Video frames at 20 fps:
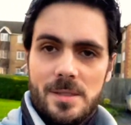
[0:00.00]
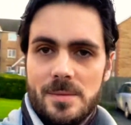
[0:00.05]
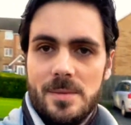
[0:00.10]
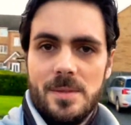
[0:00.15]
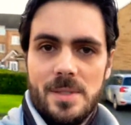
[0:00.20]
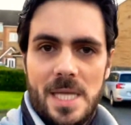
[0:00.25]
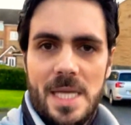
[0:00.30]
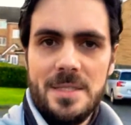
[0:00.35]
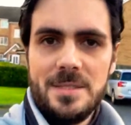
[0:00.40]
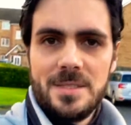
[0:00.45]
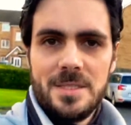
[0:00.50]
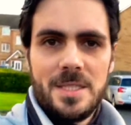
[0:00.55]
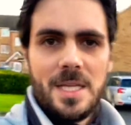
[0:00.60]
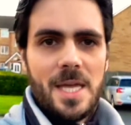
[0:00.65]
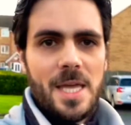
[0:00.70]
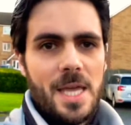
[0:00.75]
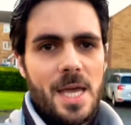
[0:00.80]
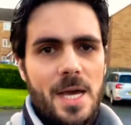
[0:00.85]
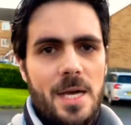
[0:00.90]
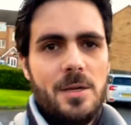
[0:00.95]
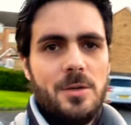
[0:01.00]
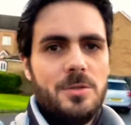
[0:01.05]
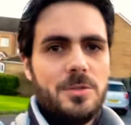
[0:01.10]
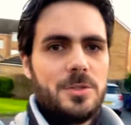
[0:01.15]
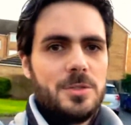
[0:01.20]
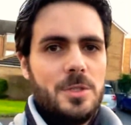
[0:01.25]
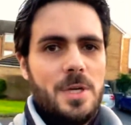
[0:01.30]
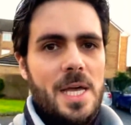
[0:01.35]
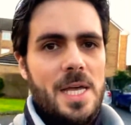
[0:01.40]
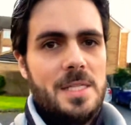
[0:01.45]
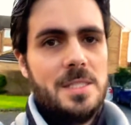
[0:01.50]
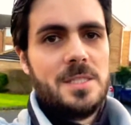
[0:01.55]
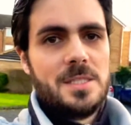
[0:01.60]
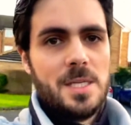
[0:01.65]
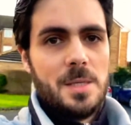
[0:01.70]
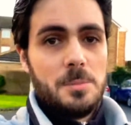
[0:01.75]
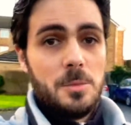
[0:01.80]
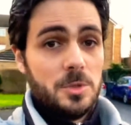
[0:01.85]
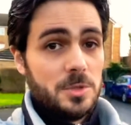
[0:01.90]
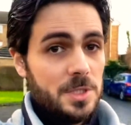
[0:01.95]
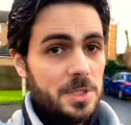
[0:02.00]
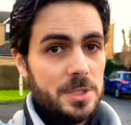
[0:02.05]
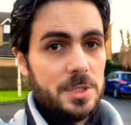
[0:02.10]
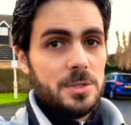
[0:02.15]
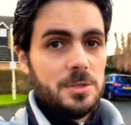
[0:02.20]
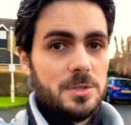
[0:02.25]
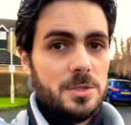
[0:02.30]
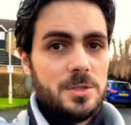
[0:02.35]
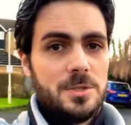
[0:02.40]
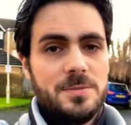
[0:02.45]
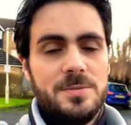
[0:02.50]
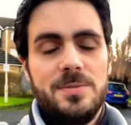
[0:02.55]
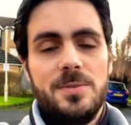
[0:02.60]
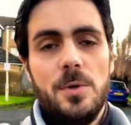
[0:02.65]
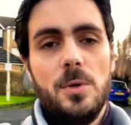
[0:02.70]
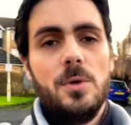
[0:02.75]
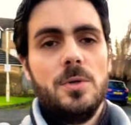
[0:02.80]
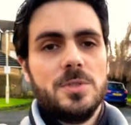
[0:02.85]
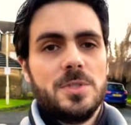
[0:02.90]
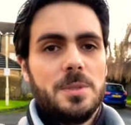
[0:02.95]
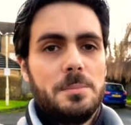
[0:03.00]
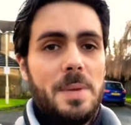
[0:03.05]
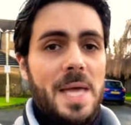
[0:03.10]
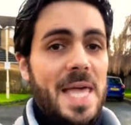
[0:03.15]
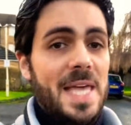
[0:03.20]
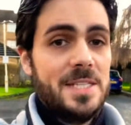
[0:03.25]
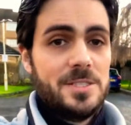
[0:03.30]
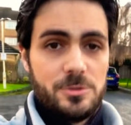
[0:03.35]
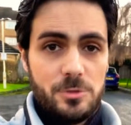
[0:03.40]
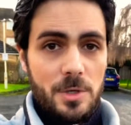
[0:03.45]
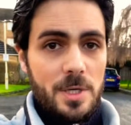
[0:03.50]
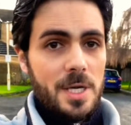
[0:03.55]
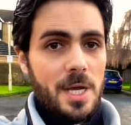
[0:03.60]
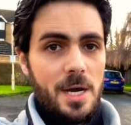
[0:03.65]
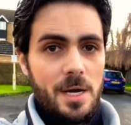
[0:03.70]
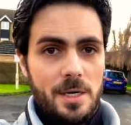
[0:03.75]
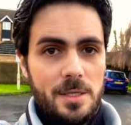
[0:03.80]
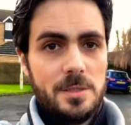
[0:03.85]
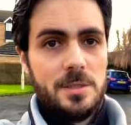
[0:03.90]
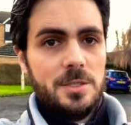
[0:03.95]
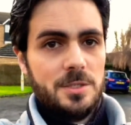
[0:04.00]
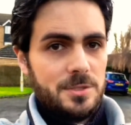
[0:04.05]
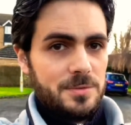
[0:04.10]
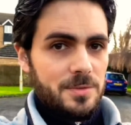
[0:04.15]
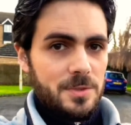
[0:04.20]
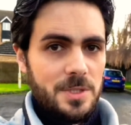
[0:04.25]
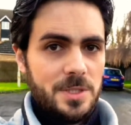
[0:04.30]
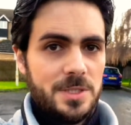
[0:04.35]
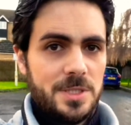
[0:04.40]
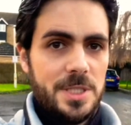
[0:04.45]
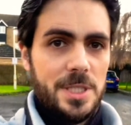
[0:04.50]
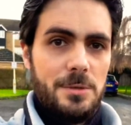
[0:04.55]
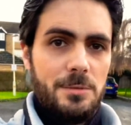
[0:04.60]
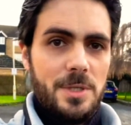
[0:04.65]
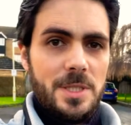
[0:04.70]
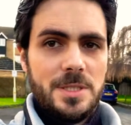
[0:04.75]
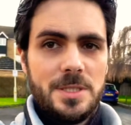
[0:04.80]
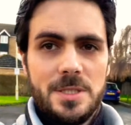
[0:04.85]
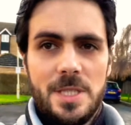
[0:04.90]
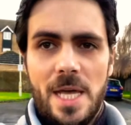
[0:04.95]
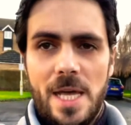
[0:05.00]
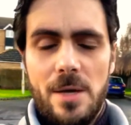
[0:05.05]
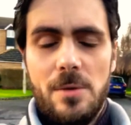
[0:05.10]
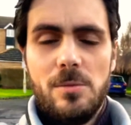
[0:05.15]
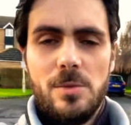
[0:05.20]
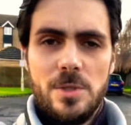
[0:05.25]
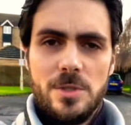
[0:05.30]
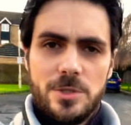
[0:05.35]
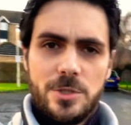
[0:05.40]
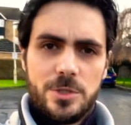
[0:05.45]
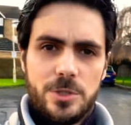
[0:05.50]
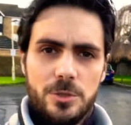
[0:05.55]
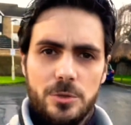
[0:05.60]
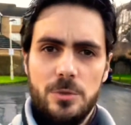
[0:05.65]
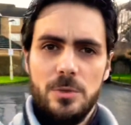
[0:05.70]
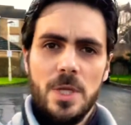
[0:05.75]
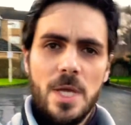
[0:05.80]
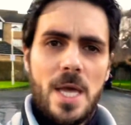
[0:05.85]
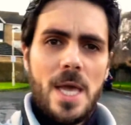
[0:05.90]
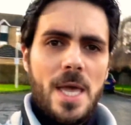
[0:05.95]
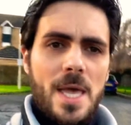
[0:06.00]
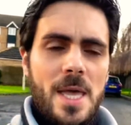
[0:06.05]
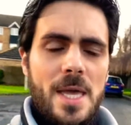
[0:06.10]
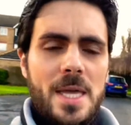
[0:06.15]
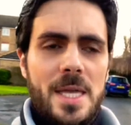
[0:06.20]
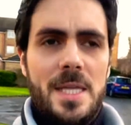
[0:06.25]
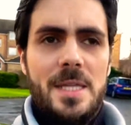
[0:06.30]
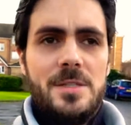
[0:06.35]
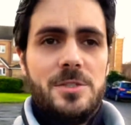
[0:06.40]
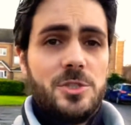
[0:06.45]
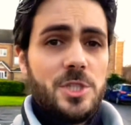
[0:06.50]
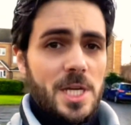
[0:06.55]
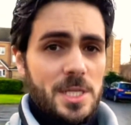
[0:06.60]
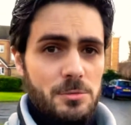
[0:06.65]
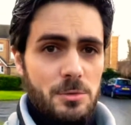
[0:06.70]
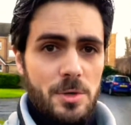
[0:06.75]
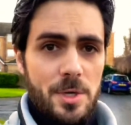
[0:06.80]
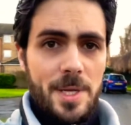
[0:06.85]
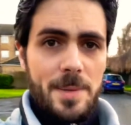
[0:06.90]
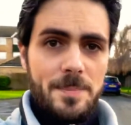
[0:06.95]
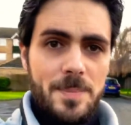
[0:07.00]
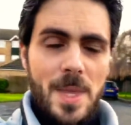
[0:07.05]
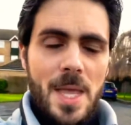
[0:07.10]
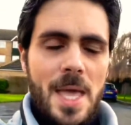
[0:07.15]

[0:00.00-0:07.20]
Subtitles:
yesterday I also had some auditions for some extra characters for the series that will shoot in January.